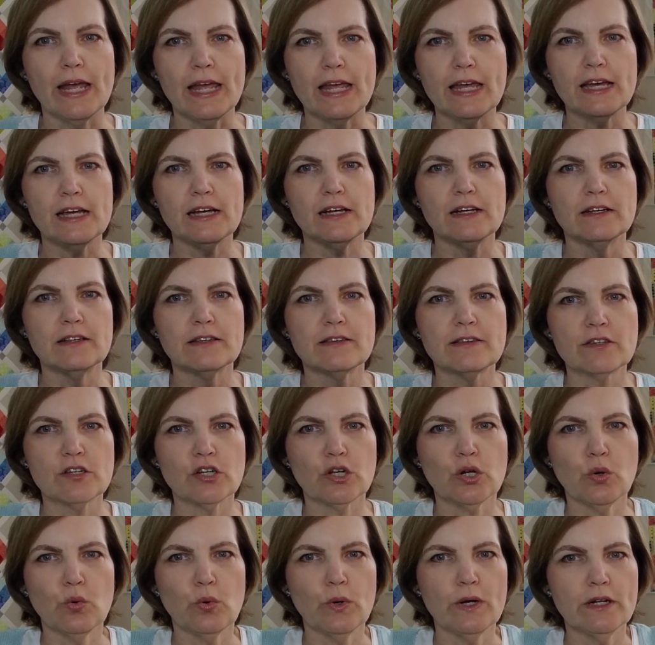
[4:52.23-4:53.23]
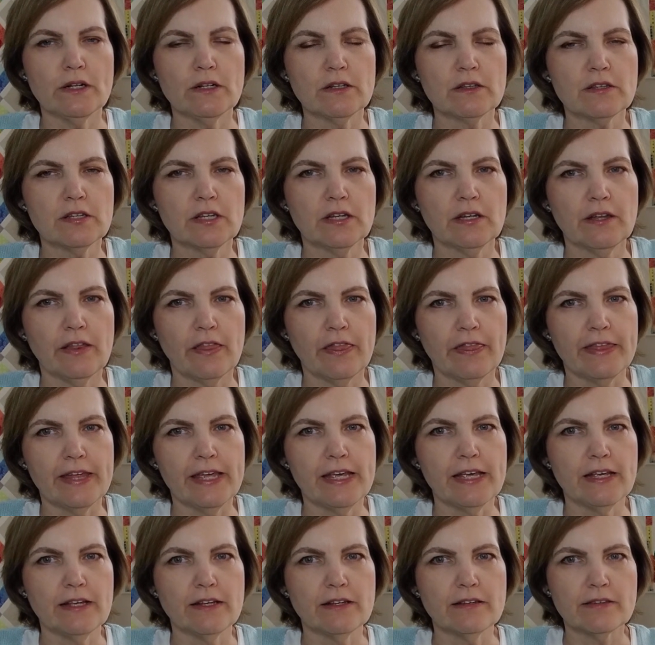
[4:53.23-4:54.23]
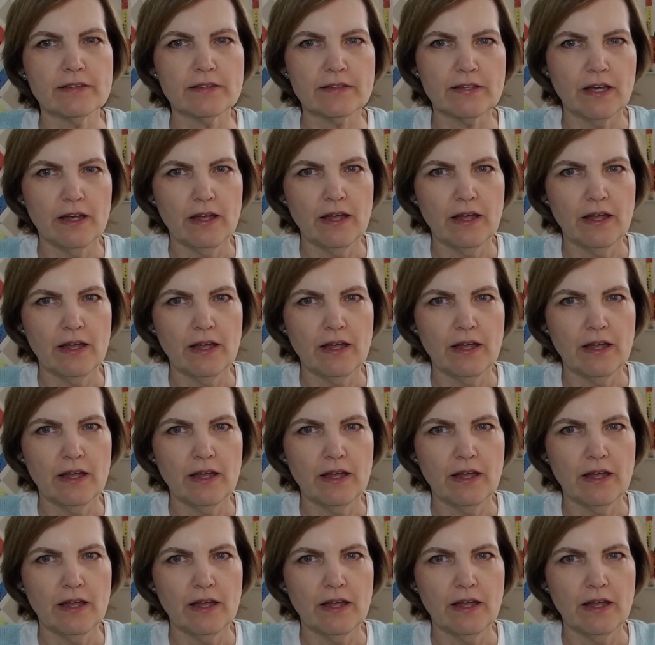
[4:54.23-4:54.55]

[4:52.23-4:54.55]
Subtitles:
is to quilt these